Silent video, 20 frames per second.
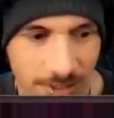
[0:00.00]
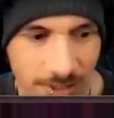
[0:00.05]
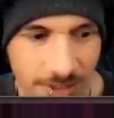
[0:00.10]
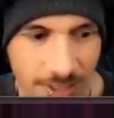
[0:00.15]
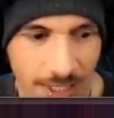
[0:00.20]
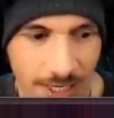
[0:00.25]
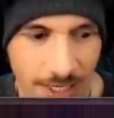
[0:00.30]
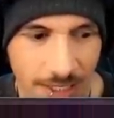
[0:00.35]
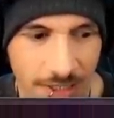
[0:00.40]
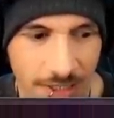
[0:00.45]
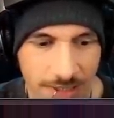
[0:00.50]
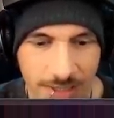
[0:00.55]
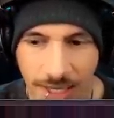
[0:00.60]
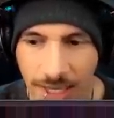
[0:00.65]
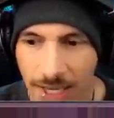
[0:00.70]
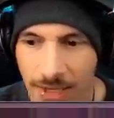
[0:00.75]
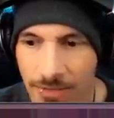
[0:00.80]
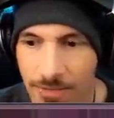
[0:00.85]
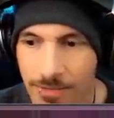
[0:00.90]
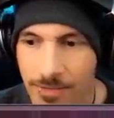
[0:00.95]
And then I
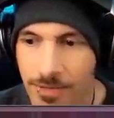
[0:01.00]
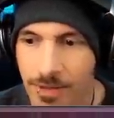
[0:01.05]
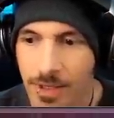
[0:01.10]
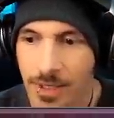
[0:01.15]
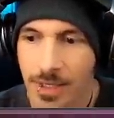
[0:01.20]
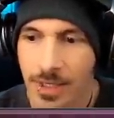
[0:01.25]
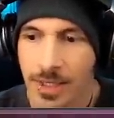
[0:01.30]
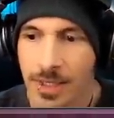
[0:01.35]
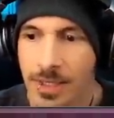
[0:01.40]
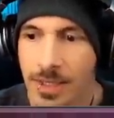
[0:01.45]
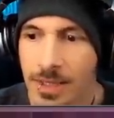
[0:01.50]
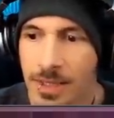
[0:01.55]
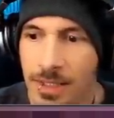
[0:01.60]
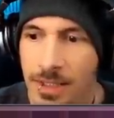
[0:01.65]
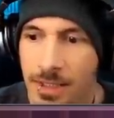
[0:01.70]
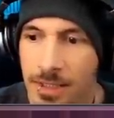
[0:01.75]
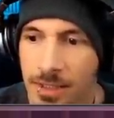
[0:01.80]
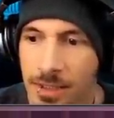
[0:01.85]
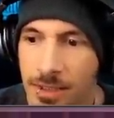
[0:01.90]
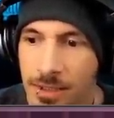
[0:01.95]
have
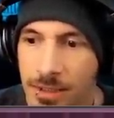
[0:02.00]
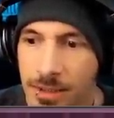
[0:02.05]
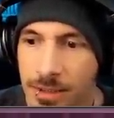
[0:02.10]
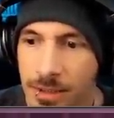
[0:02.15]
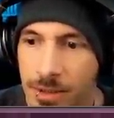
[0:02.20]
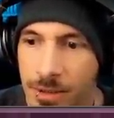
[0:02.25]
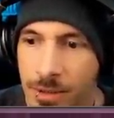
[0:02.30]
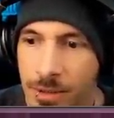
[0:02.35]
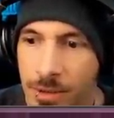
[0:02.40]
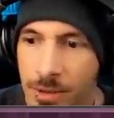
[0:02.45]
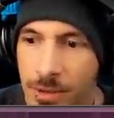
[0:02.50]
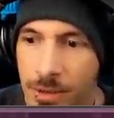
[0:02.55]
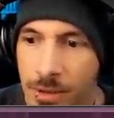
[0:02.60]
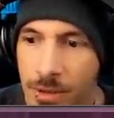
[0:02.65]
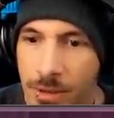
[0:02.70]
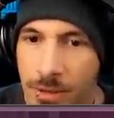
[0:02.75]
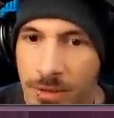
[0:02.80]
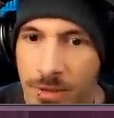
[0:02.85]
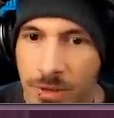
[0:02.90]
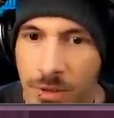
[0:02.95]
the
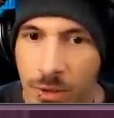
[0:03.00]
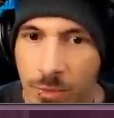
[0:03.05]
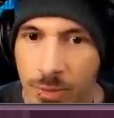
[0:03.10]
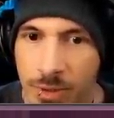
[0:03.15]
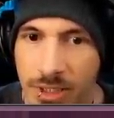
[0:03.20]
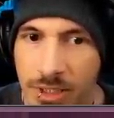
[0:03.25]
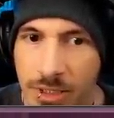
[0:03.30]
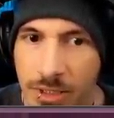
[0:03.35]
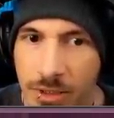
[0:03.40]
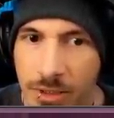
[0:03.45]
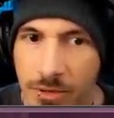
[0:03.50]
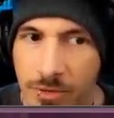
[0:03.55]
Serpent here